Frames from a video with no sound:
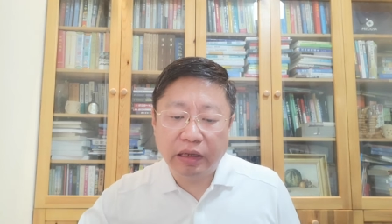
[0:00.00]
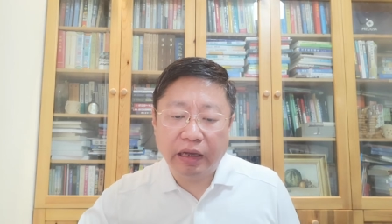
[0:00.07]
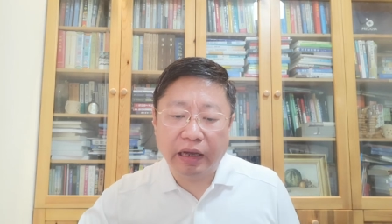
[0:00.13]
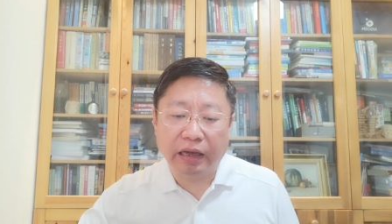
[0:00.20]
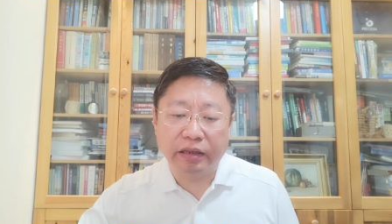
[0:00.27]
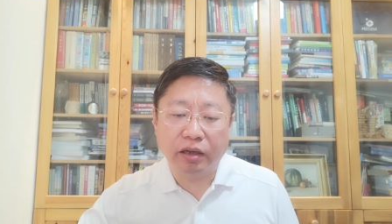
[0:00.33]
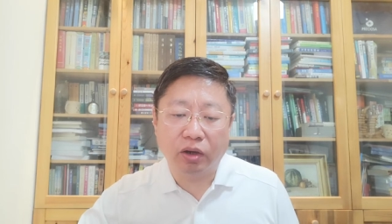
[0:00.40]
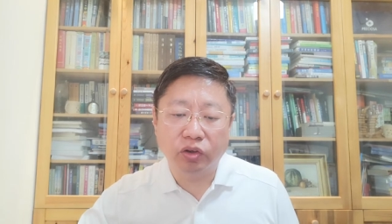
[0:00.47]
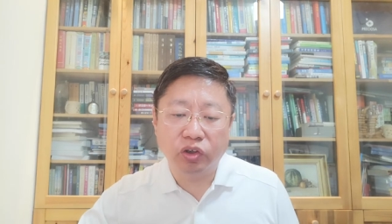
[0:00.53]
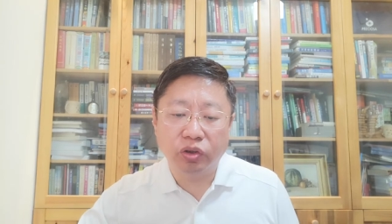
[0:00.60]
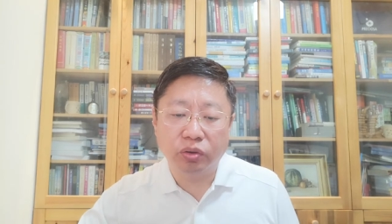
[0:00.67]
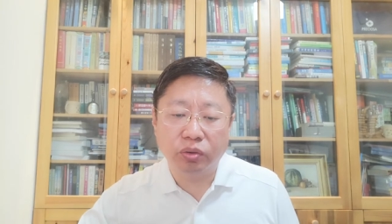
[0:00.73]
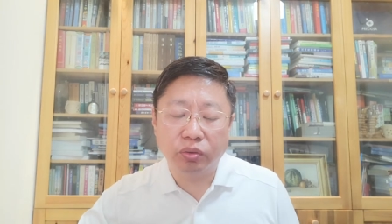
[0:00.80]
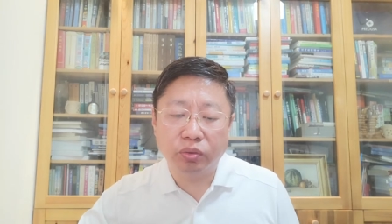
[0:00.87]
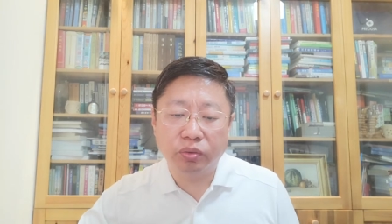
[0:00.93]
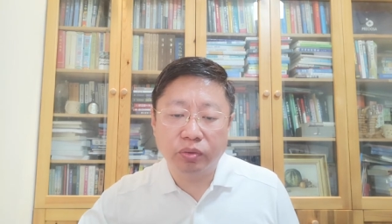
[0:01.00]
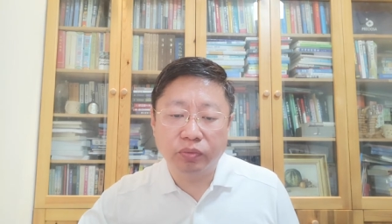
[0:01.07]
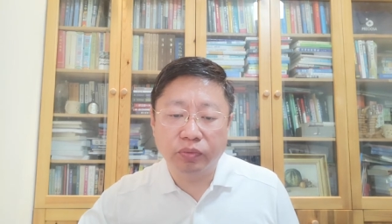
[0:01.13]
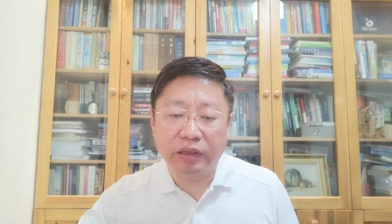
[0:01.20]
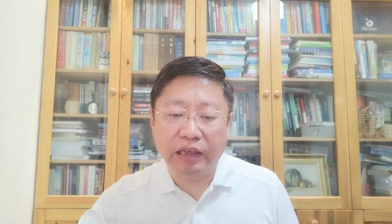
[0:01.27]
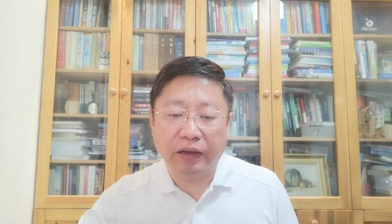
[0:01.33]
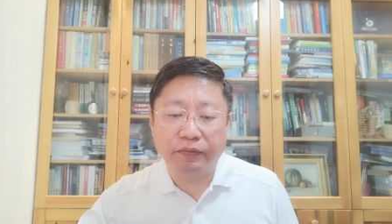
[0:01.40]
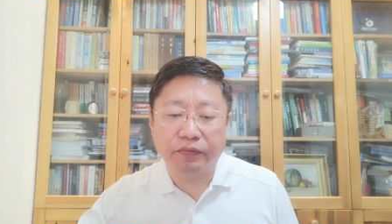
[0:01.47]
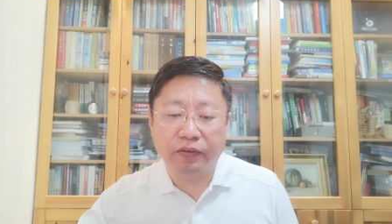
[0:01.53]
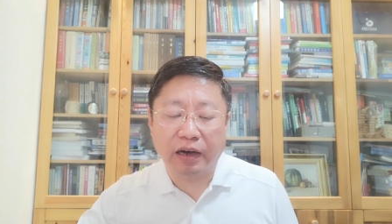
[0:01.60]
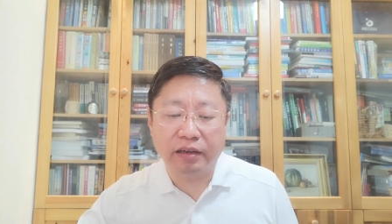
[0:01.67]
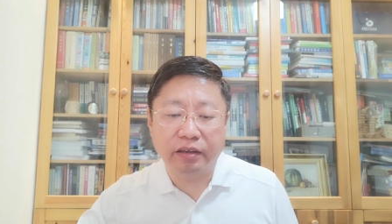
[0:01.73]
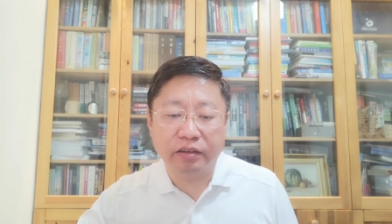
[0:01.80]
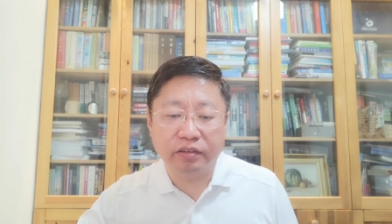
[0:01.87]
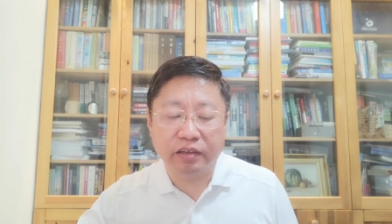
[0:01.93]
And also we can
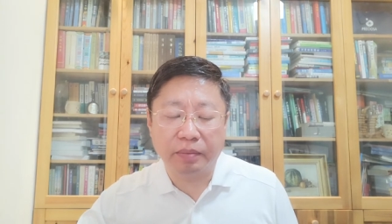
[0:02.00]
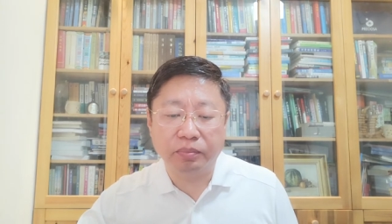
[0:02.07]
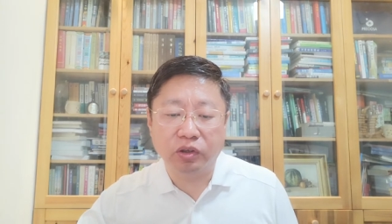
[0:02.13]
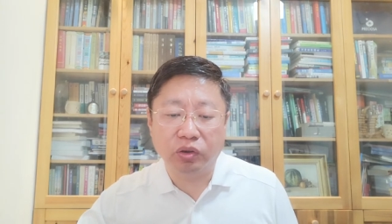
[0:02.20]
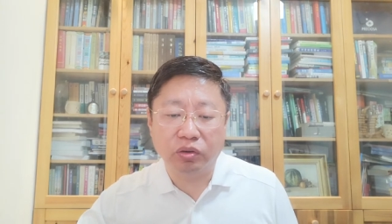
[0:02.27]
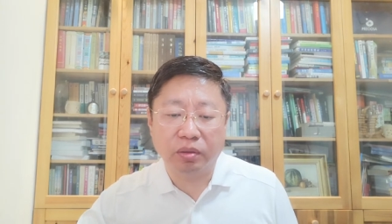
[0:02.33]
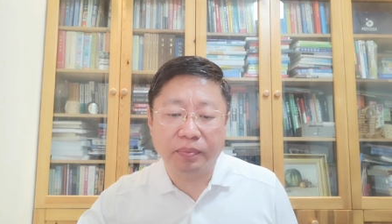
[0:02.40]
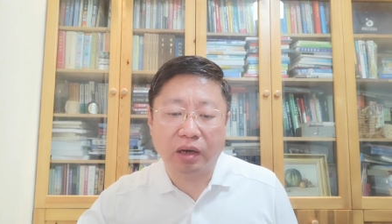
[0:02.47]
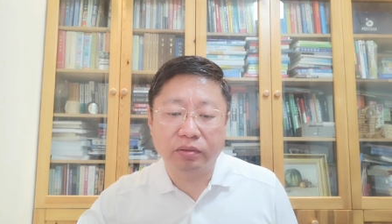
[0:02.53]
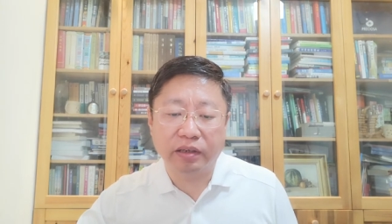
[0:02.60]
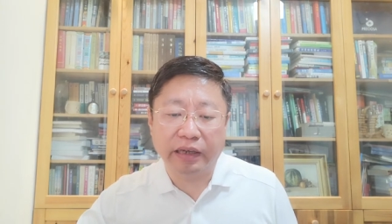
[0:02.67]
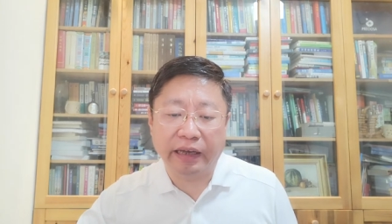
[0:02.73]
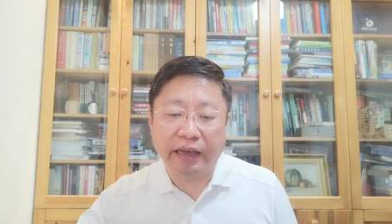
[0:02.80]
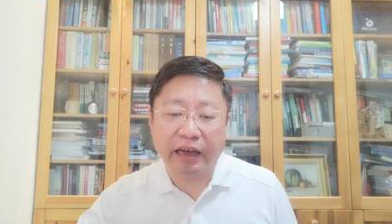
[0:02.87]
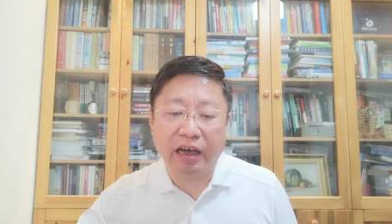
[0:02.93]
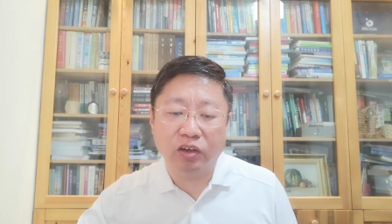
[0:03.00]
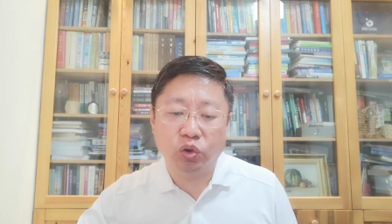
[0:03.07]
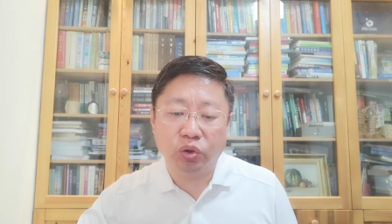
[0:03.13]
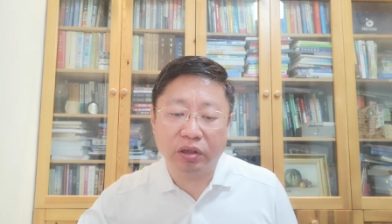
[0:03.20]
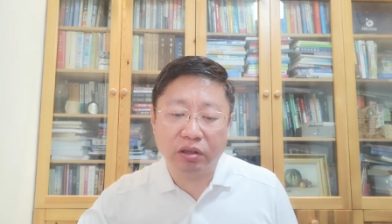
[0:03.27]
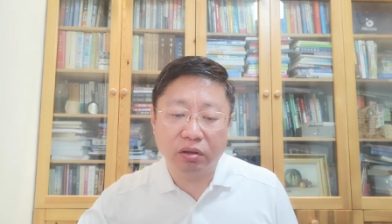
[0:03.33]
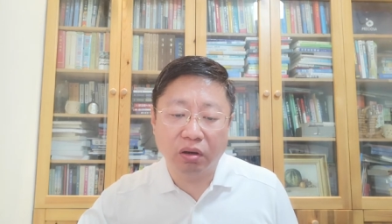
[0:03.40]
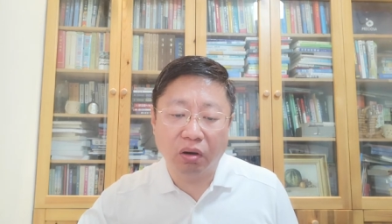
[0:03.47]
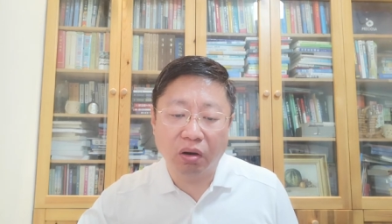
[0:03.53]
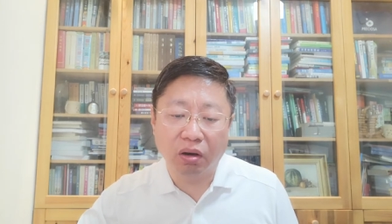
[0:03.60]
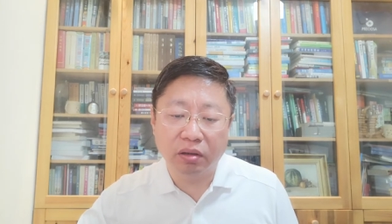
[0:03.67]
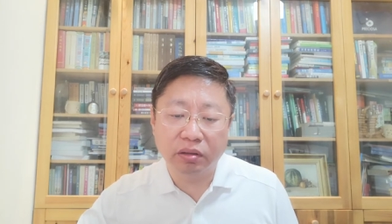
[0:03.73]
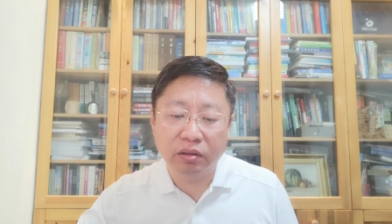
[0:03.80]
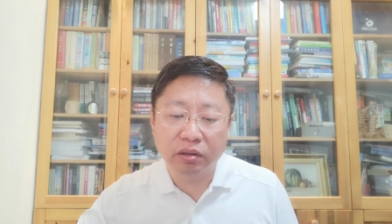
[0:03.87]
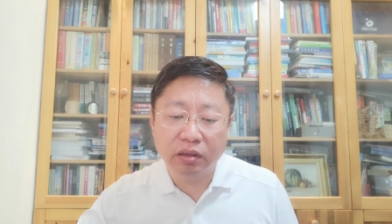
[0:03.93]
find some news about AI trade
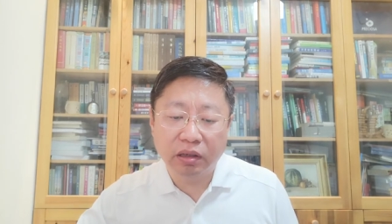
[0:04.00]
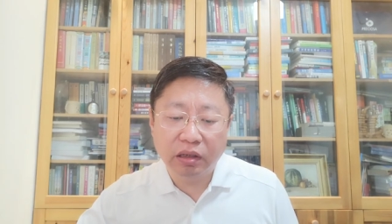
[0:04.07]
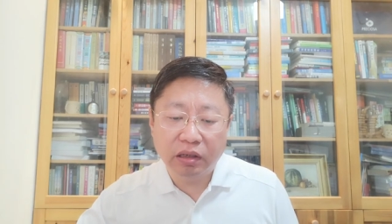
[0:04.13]
coin,